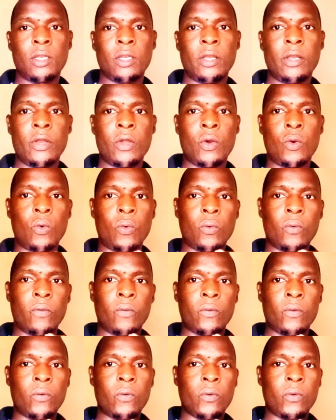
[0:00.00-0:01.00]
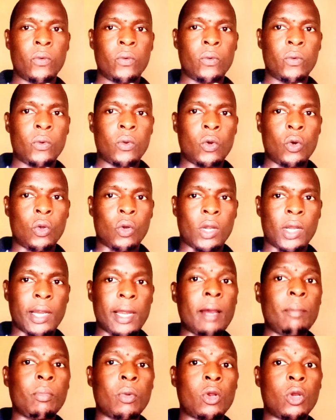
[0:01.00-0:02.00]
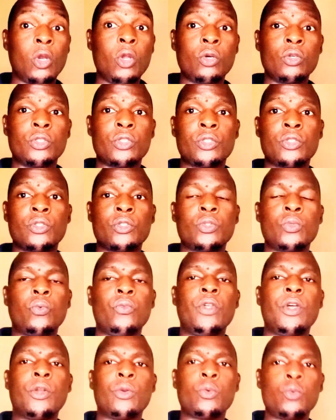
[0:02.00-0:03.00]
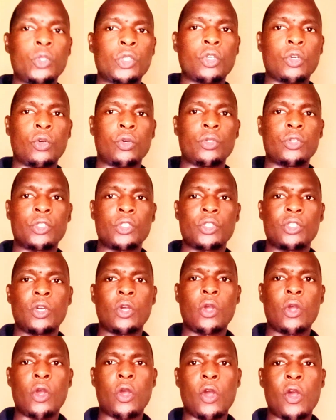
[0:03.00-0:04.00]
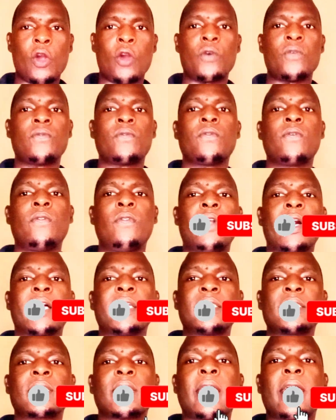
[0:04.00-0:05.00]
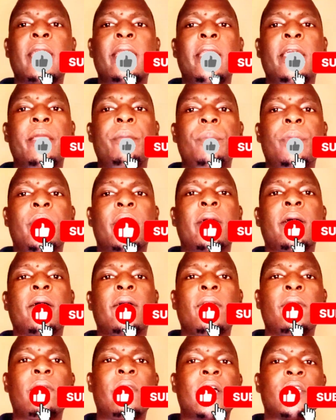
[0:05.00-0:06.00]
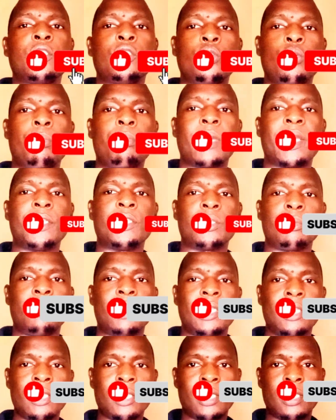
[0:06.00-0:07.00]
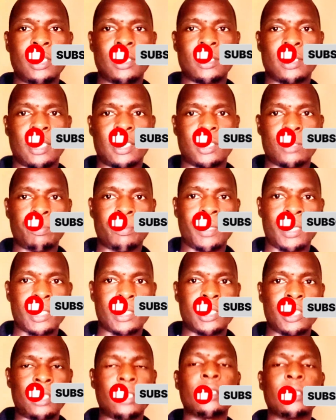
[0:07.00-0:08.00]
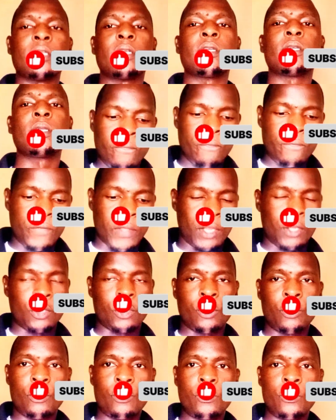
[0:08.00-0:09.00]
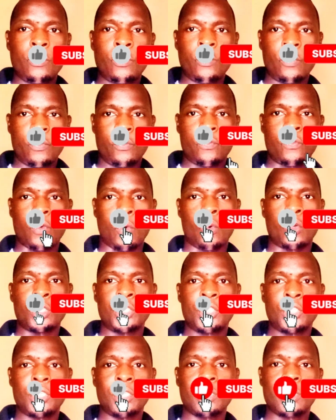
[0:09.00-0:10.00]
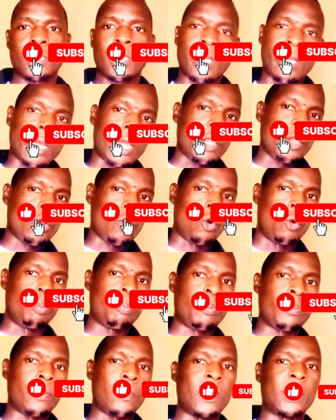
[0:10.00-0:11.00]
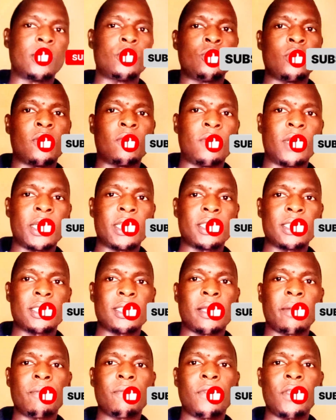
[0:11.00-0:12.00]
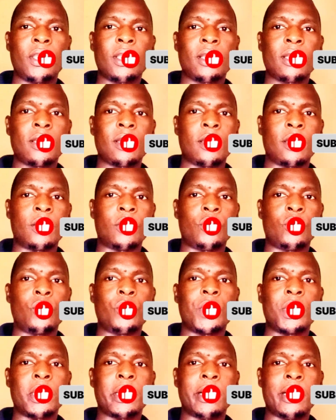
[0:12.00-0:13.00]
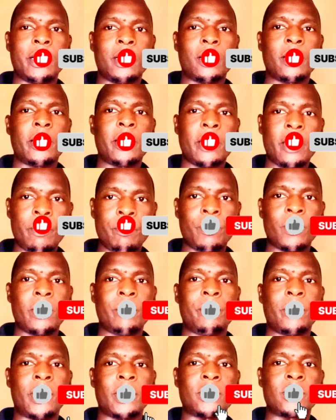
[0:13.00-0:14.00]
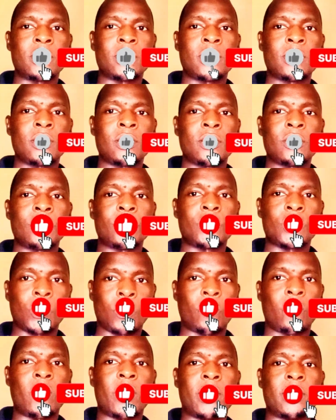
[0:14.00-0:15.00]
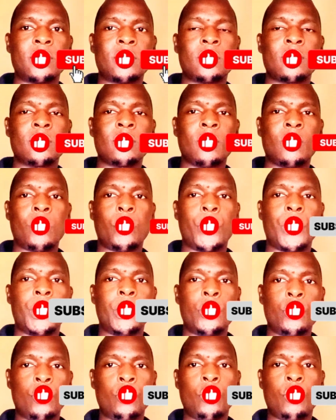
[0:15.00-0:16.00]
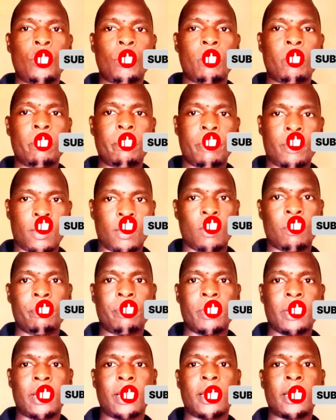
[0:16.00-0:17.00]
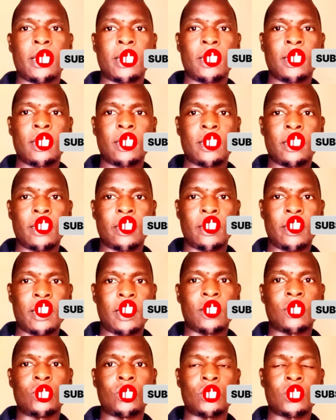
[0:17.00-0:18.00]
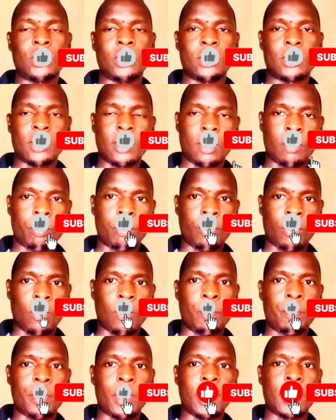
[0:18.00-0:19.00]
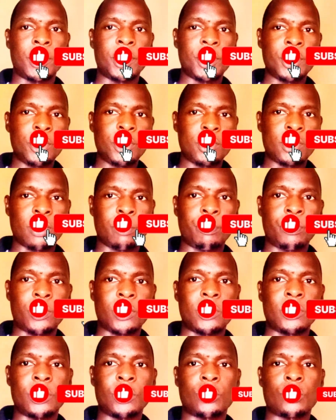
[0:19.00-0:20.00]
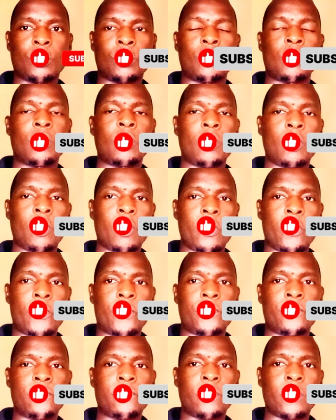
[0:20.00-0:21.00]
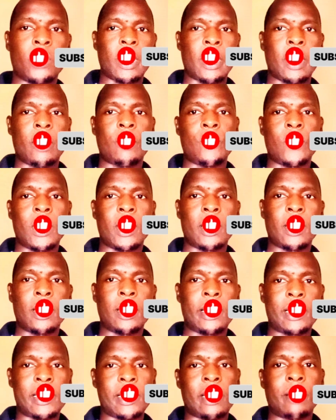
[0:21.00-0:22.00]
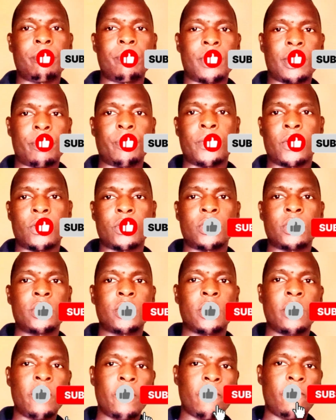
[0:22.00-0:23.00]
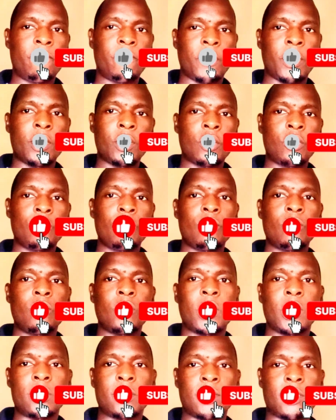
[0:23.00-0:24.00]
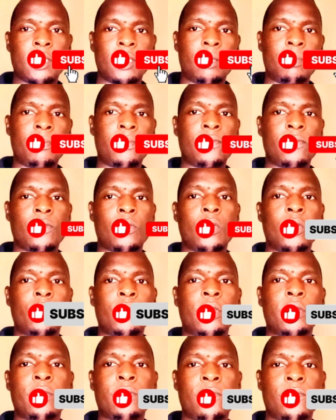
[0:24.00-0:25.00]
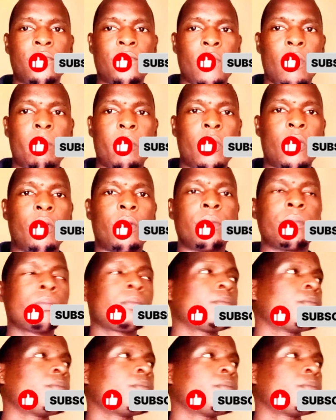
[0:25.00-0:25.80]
know or come close to the root cause of that anemia that you might be suspecting. Thank you for watching. I hope that you have learned something and you will implement so that we do proper diagnosis and proper interpretation of our lab reports. Thank you, and keep following for more.